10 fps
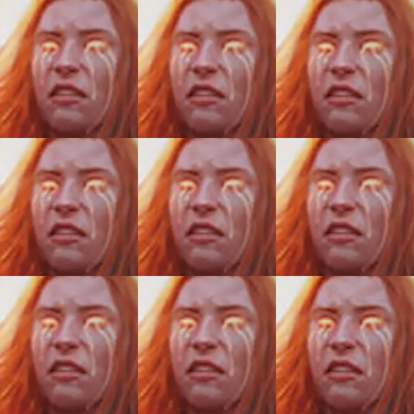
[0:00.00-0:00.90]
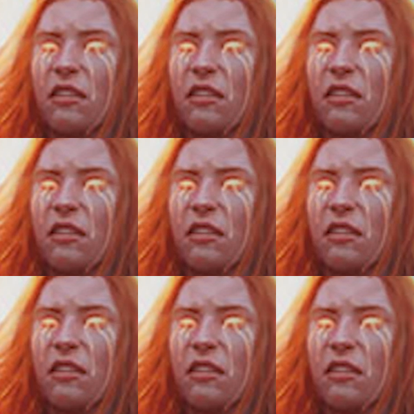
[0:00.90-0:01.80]

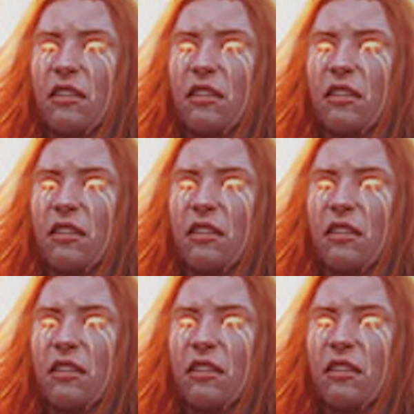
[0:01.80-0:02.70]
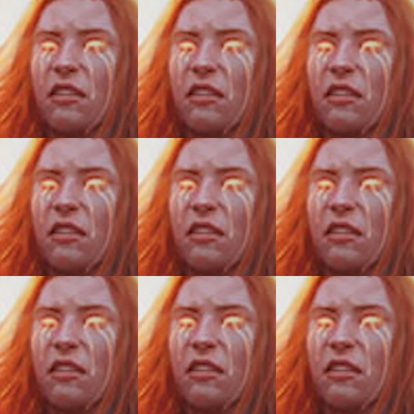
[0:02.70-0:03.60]

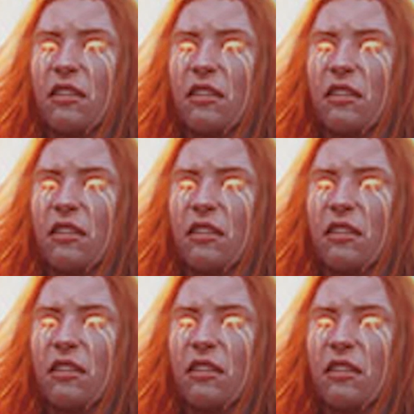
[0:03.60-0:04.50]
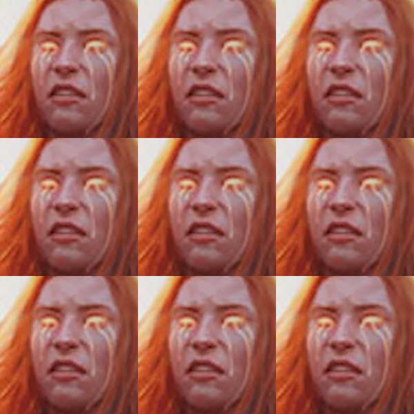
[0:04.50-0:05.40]

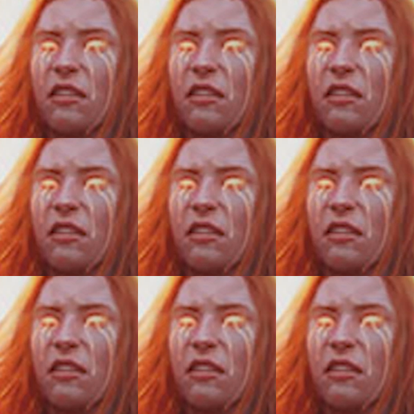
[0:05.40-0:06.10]
(not speaking)